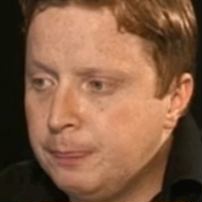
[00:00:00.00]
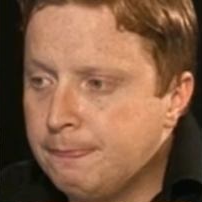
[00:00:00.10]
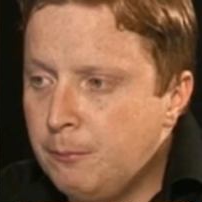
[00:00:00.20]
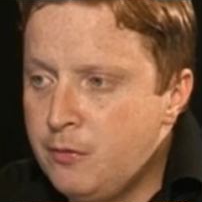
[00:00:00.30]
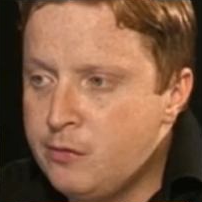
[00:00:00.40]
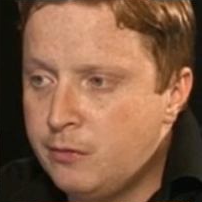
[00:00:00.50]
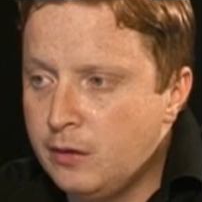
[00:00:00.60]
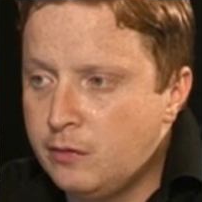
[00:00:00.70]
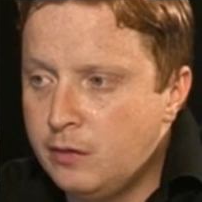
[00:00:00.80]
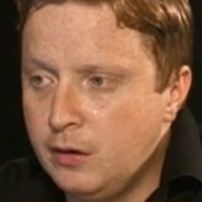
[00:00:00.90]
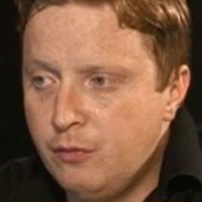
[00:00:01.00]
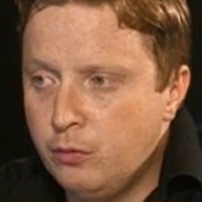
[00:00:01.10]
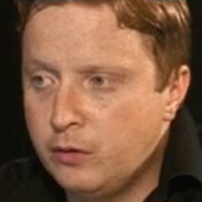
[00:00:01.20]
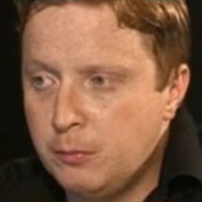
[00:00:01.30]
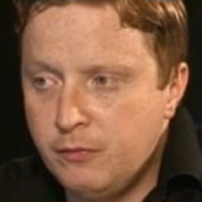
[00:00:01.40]
Bishop takes C4
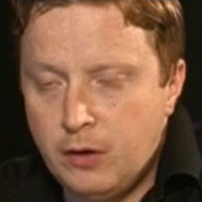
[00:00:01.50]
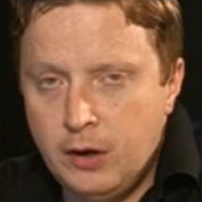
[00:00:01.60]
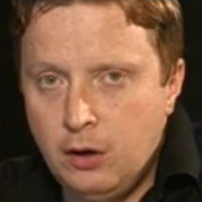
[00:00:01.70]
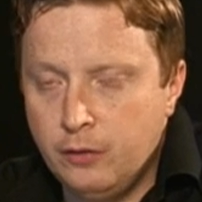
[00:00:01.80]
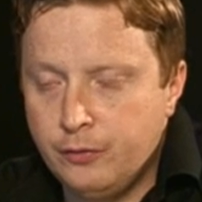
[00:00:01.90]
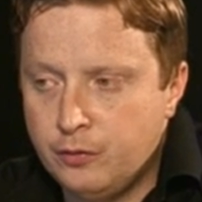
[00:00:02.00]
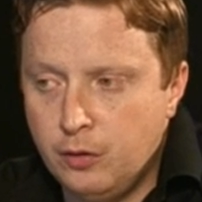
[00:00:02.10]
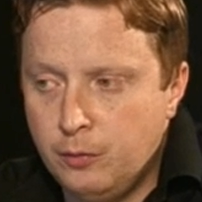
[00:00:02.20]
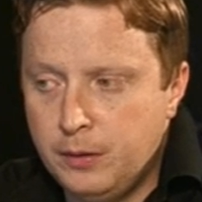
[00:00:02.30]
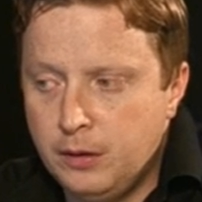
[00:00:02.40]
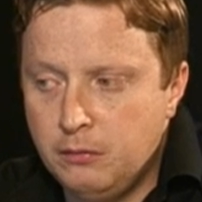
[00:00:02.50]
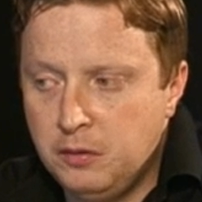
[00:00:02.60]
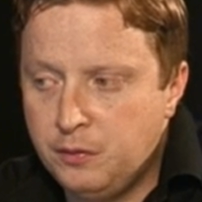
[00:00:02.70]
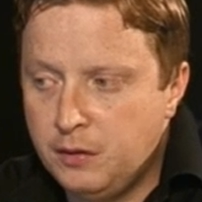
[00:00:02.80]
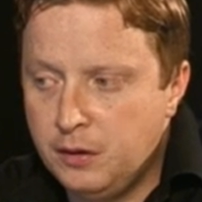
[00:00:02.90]
is going to be very hard to stop, and
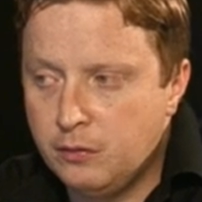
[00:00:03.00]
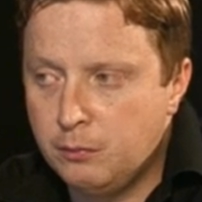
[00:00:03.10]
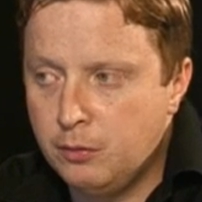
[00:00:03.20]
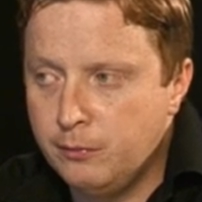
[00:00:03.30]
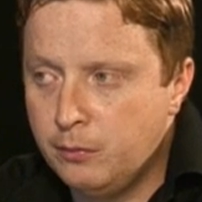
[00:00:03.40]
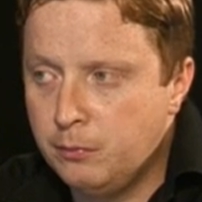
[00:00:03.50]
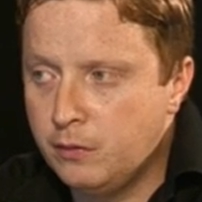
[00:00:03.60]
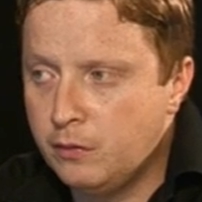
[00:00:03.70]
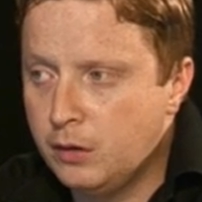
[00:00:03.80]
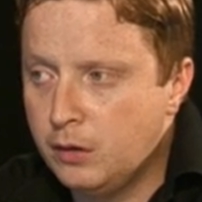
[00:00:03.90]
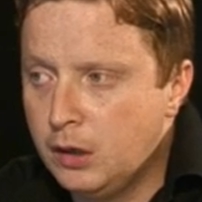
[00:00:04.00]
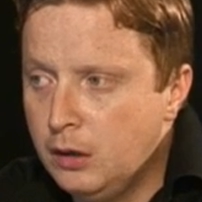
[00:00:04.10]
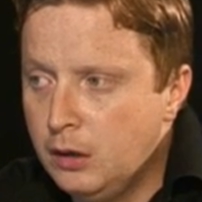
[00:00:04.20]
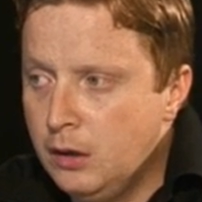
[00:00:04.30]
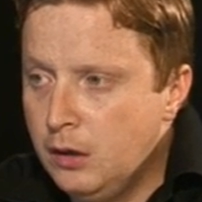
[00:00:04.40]
this leads to a promising position.
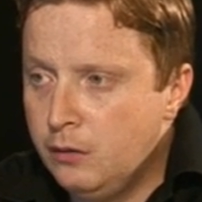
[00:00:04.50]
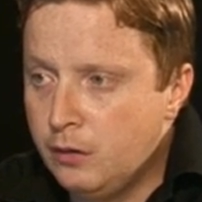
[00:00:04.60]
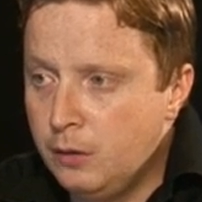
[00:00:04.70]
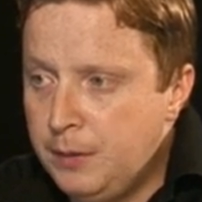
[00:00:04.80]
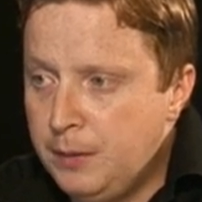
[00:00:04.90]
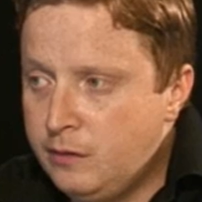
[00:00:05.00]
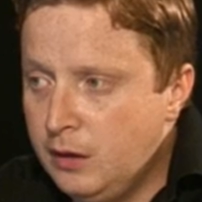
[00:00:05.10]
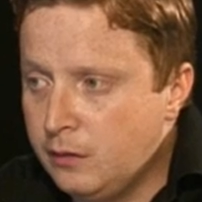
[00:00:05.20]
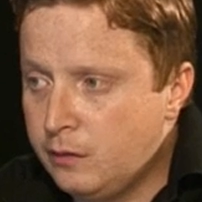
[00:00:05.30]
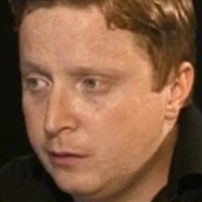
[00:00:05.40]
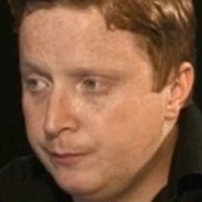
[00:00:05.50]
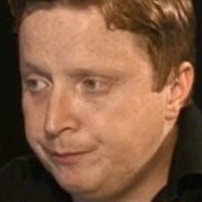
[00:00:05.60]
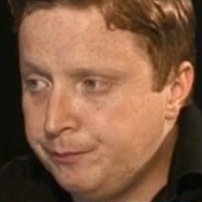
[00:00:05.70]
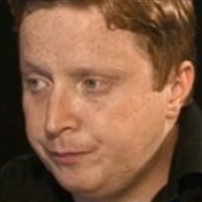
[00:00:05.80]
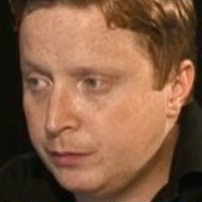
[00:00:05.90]
So B6,
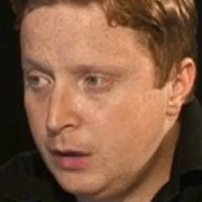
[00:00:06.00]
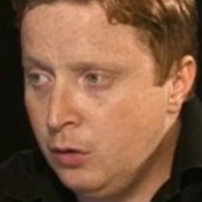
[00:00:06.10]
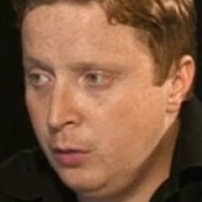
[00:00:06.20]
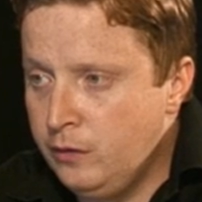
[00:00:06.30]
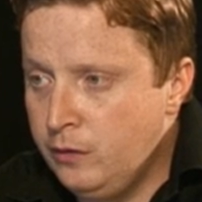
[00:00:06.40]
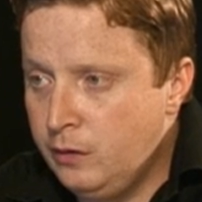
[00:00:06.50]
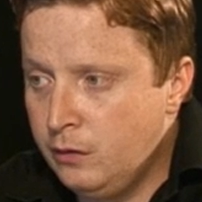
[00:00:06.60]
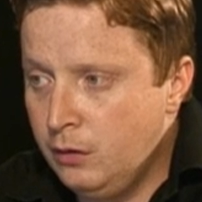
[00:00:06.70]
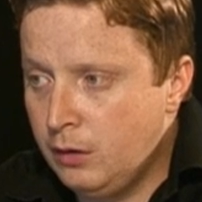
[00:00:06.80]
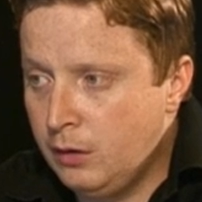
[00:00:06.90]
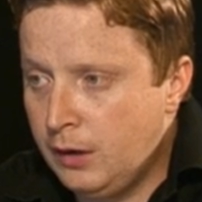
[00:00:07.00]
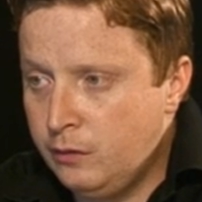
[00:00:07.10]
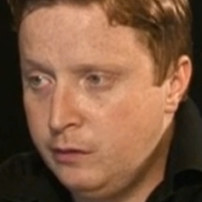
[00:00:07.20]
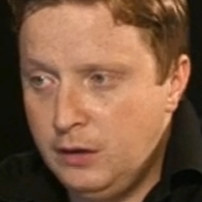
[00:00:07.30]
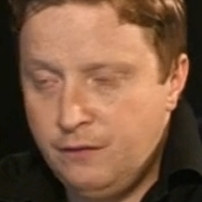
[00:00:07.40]
Queen C2, and now
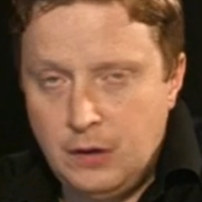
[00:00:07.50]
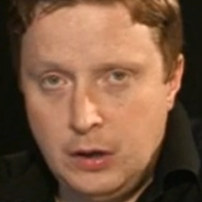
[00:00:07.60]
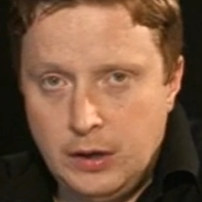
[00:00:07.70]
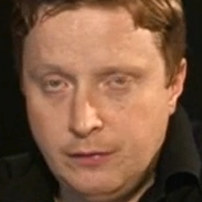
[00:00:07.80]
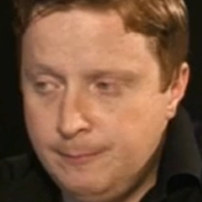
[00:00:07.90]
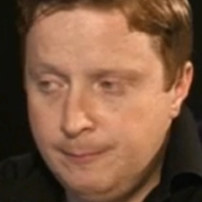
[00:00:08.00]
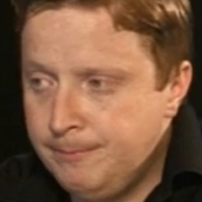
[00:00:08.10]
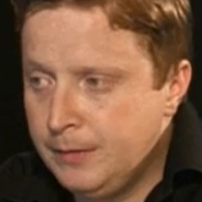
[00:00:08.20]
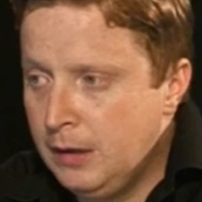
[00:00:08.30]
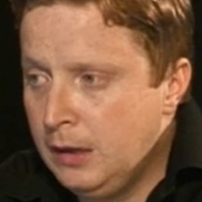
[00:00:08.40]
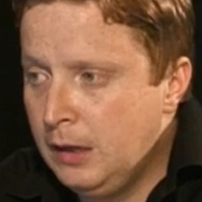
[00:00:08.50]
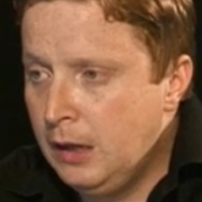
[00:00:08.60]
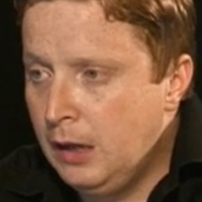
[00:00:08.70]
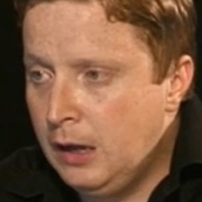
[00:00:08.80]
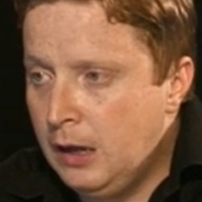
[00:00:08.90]
C5.
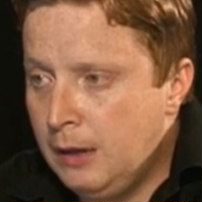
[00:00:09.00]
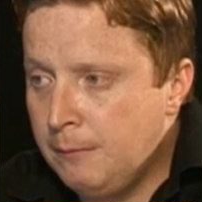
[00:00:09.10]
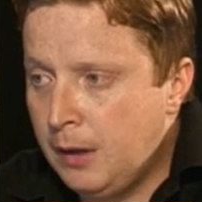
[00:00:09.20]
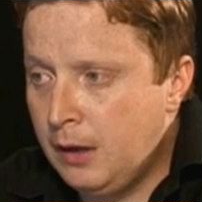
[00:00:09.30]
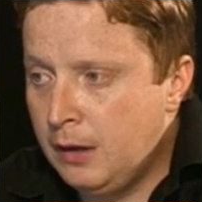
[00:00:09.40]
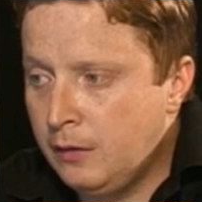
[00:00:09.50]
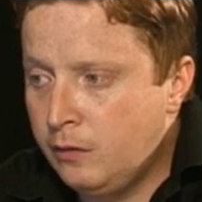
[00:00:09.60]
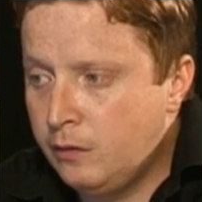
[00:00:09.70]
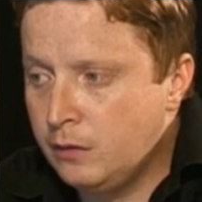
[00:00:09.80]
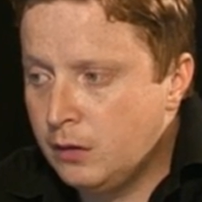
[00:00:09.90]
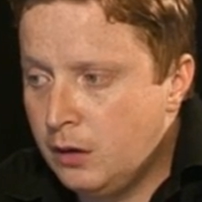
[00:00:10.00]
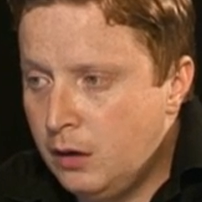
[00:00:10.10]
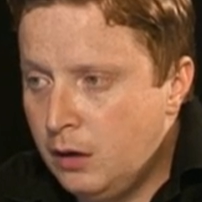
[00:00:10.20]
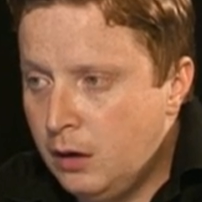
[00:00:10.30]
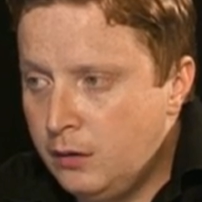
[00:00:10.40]
And
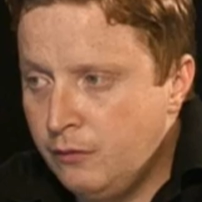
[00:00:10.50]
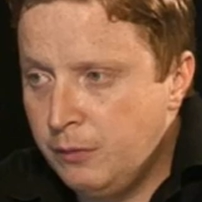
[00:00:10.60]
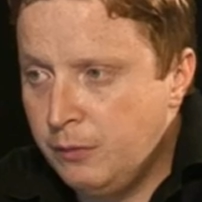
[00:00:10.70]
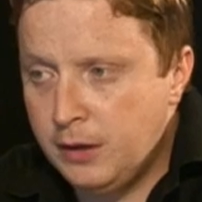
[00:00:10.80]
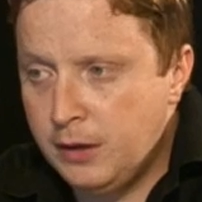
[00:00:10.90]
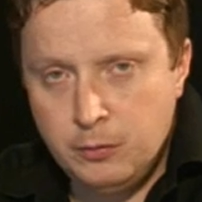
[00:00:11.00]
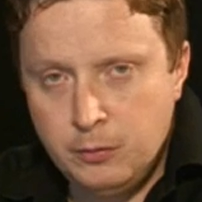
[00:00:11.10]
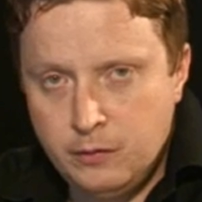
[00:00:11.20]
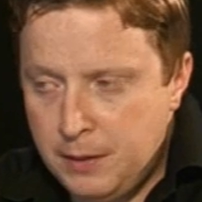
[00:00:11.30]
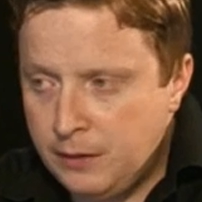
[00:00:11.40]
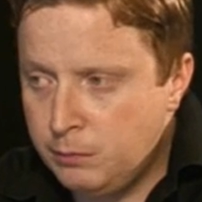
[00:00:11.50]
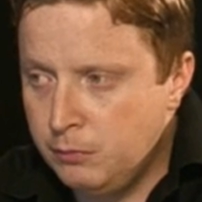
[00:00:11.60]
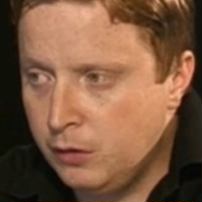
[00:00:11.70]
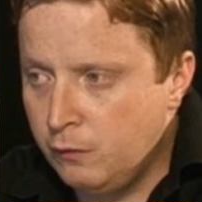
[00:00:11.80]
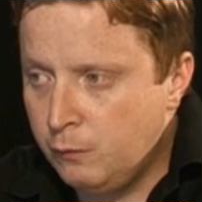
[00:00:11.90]
I don't think my next move is the best
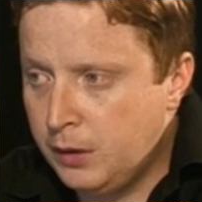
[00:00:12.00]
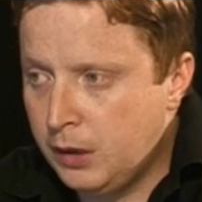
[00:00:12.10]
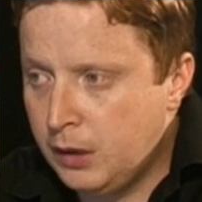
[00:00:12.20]
move, but